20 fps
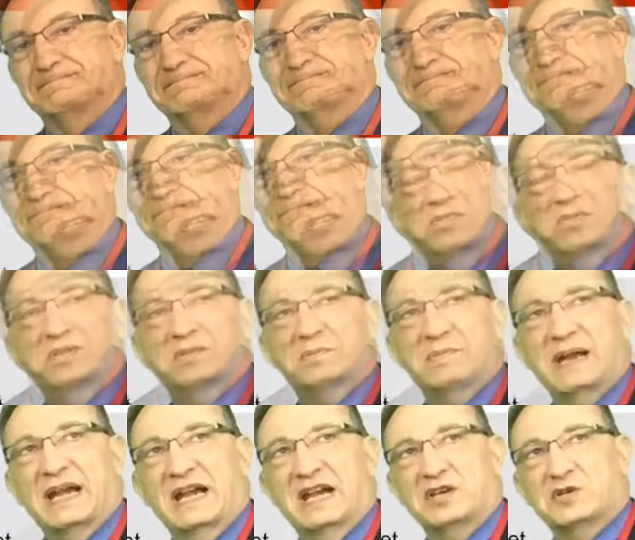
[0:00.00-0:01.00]
The district's
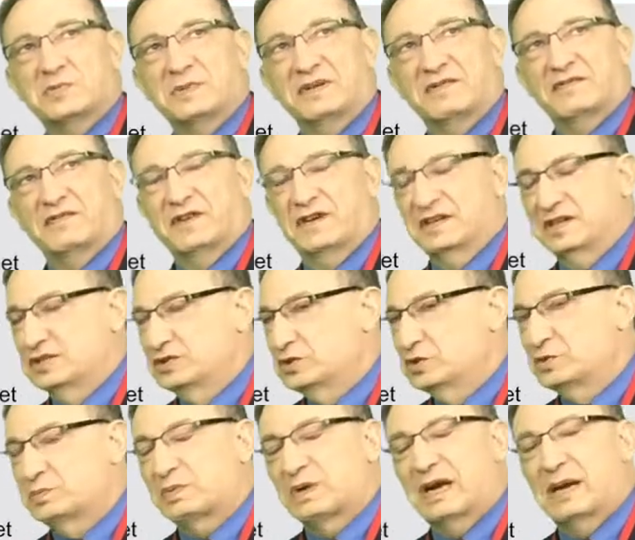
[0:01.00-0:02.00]
management fund is
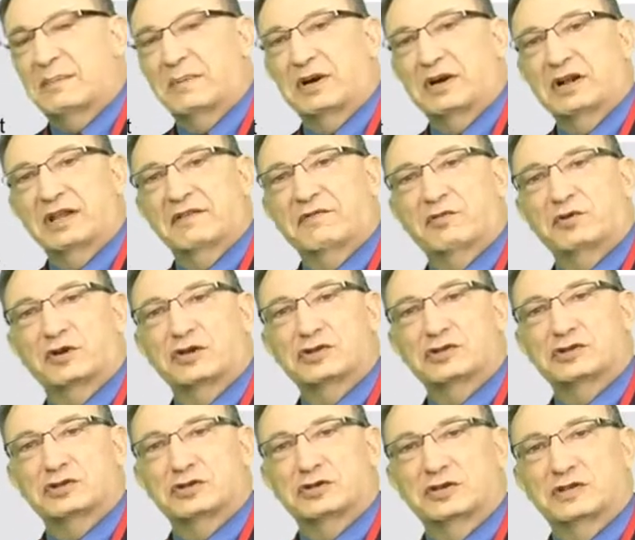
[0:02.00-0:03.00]
used primarily for
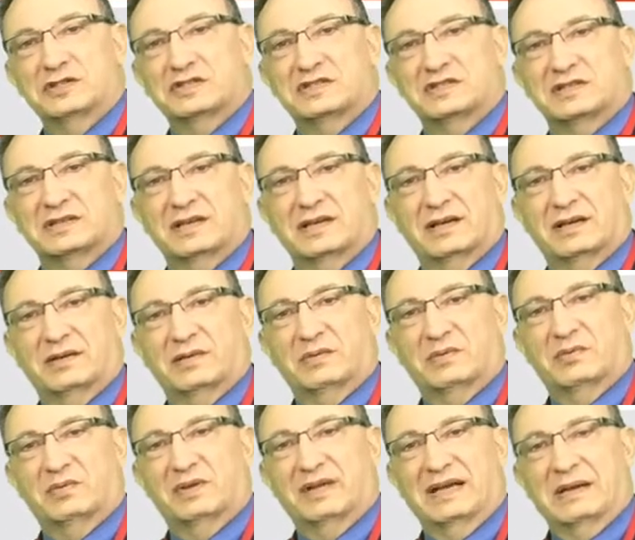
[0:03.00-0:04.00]
insurance,
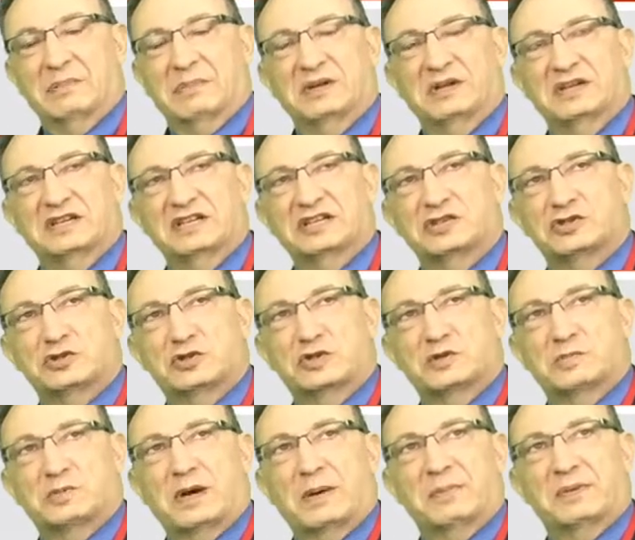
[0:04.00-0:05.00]
liability
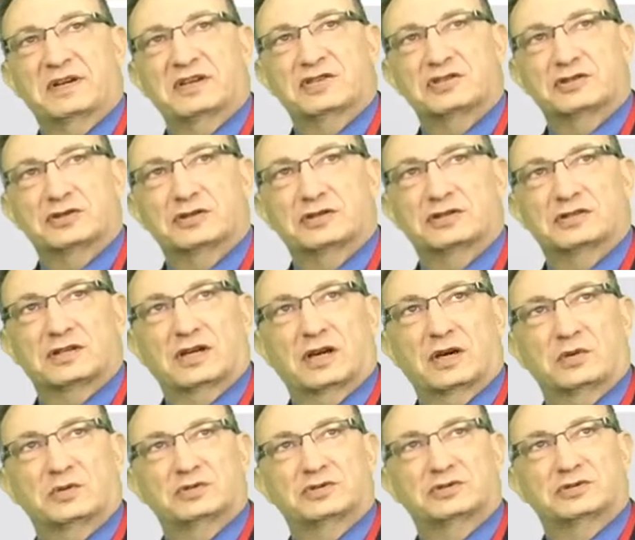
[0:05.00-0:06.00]
insurance, property insurance,
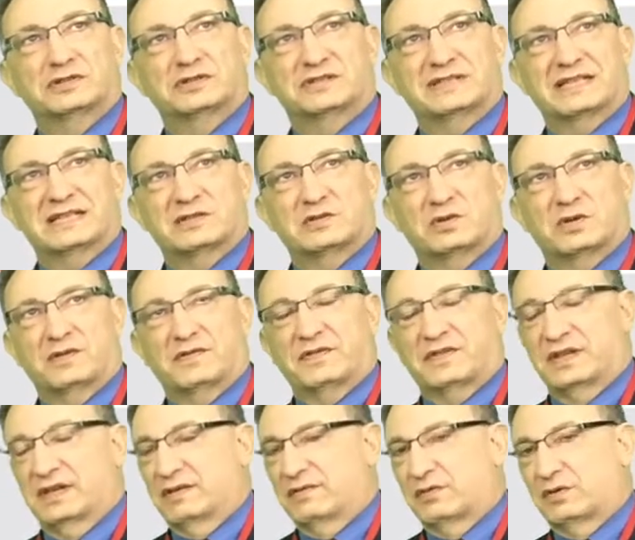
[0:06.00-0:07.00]
auto insurance, that sort of
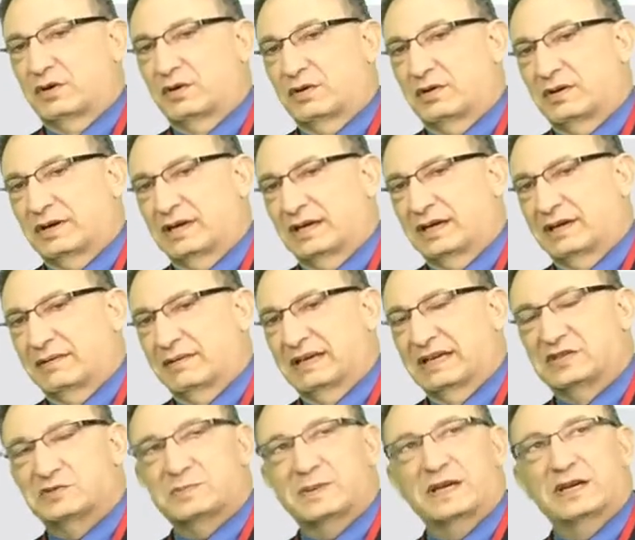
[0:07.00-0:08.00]
thing for
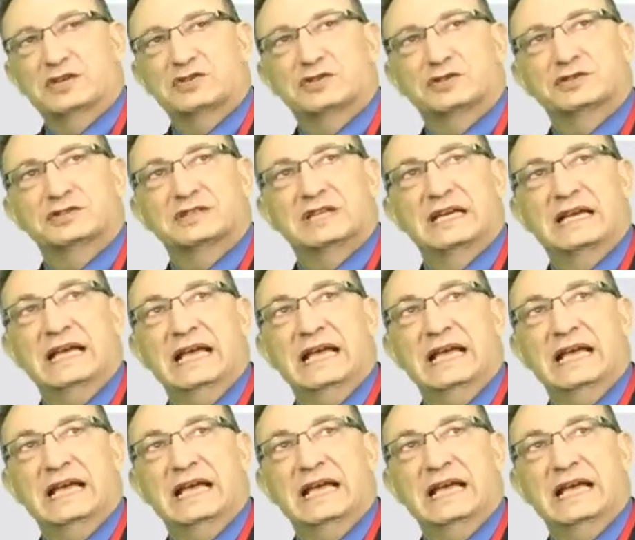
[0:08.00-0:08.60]
expenditures.